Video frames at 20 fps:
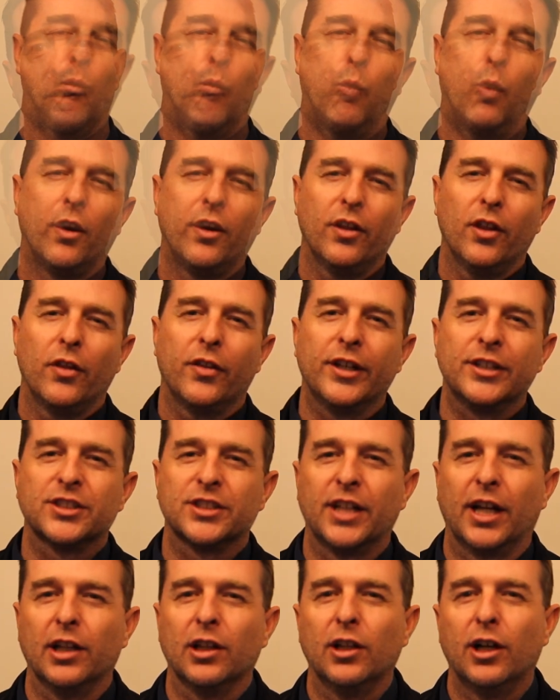One of the things
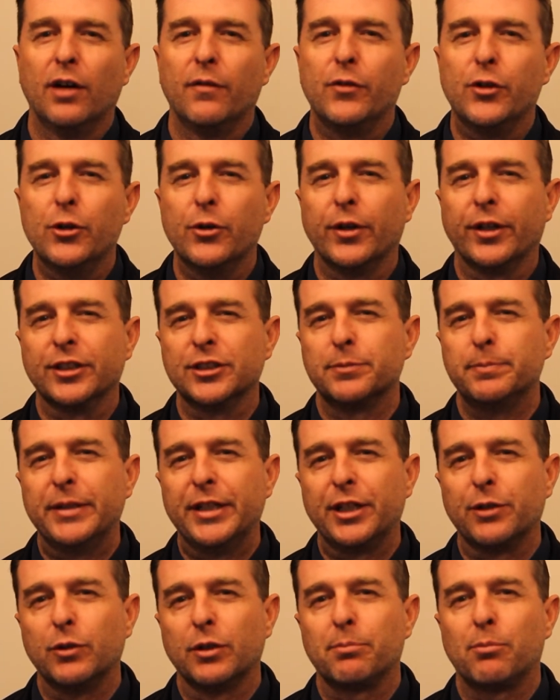that I love doing is
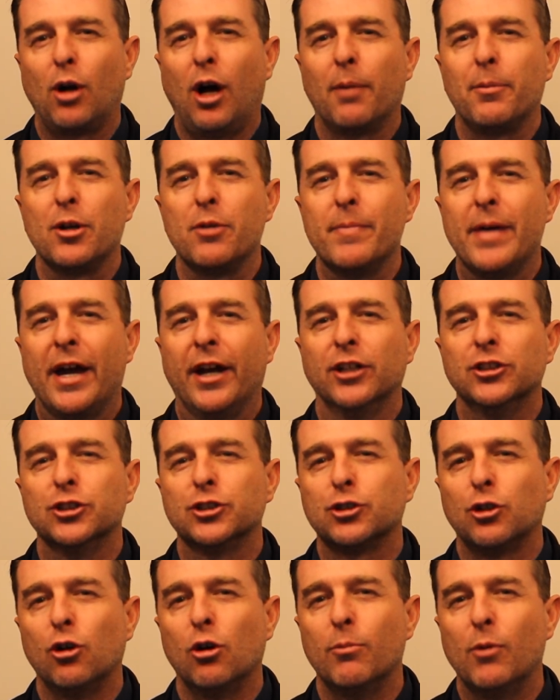meeting with property
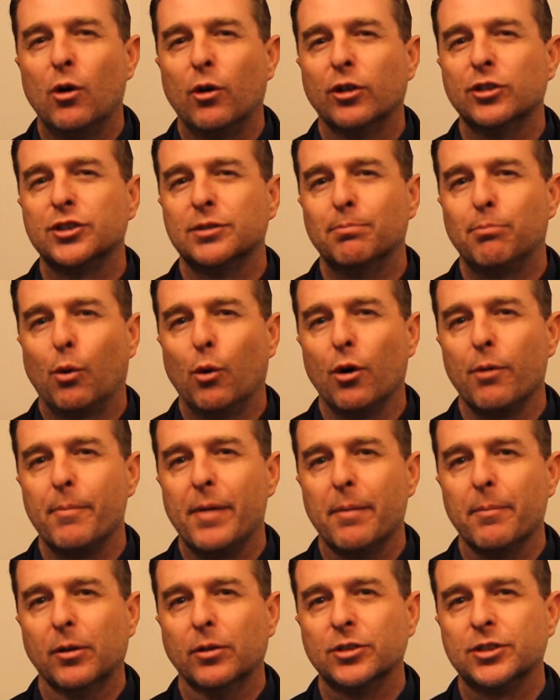managers, homeowners, and board
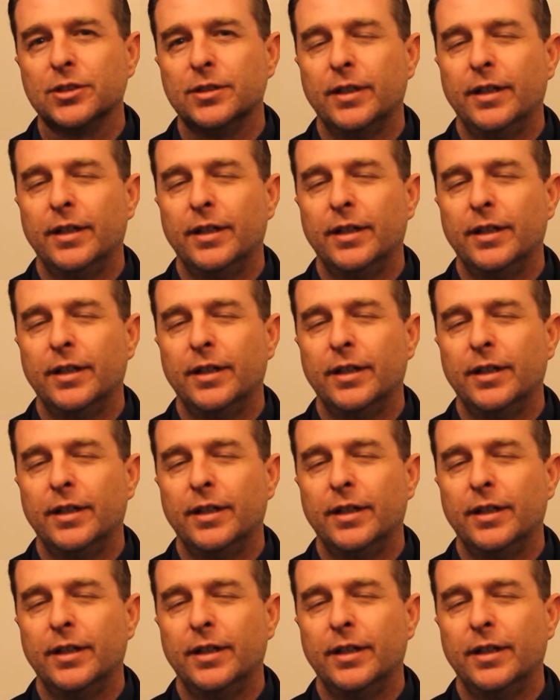members,